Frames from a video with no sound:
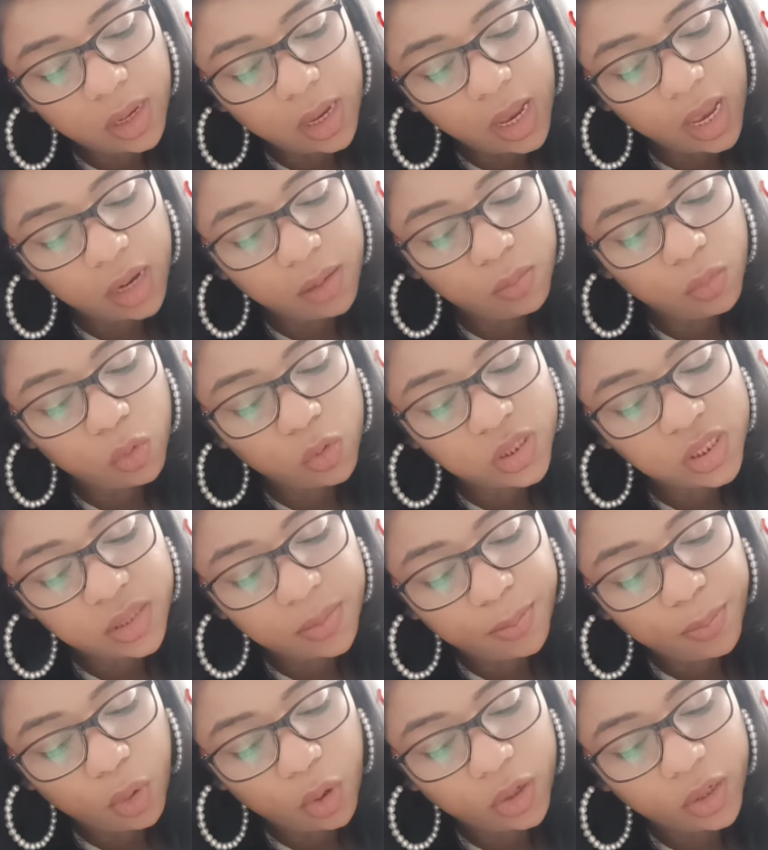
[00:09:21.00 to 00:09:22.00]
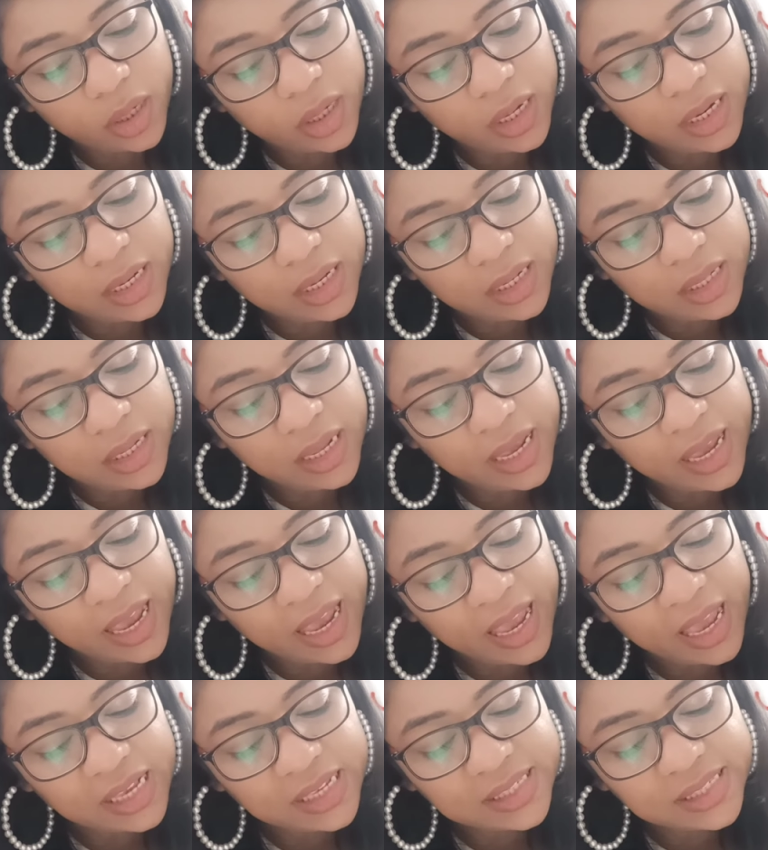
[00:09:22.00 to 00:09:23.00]
and most importantly, the
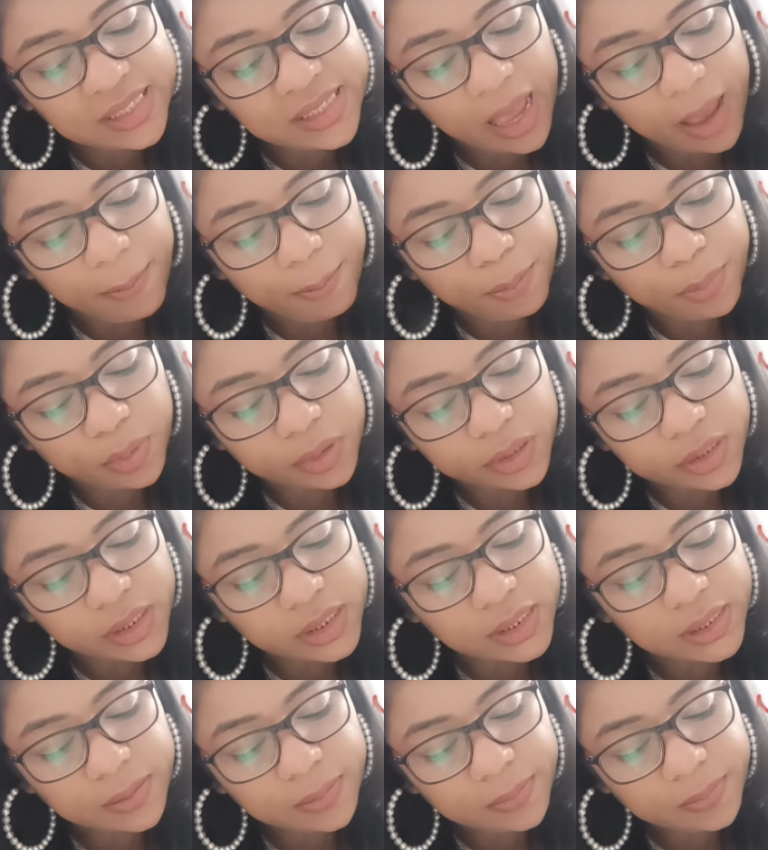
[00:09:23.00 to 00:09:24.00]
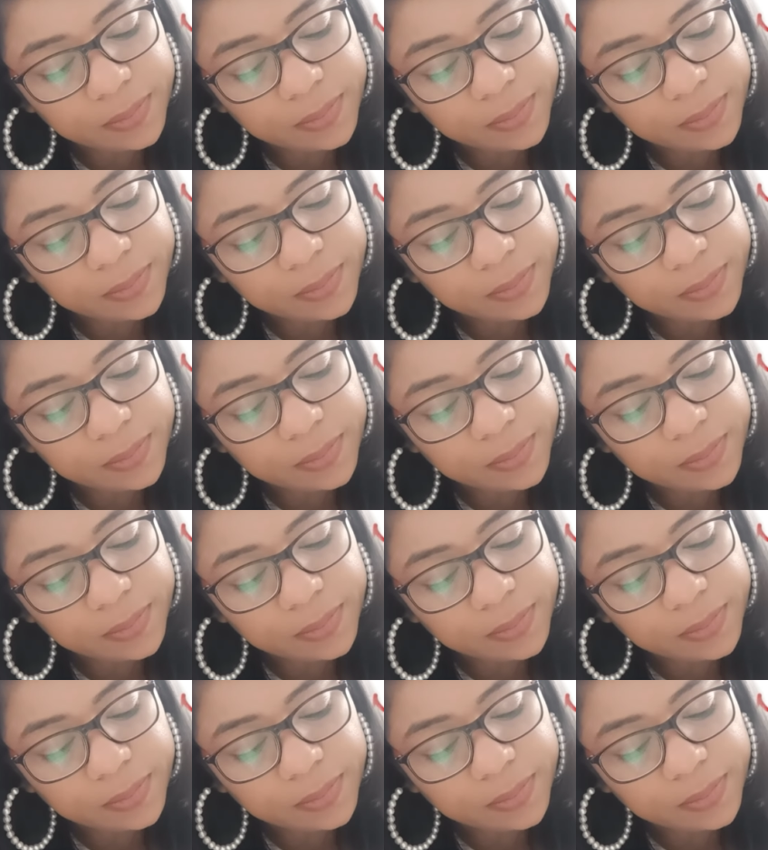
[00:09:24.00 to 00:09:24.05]
examples.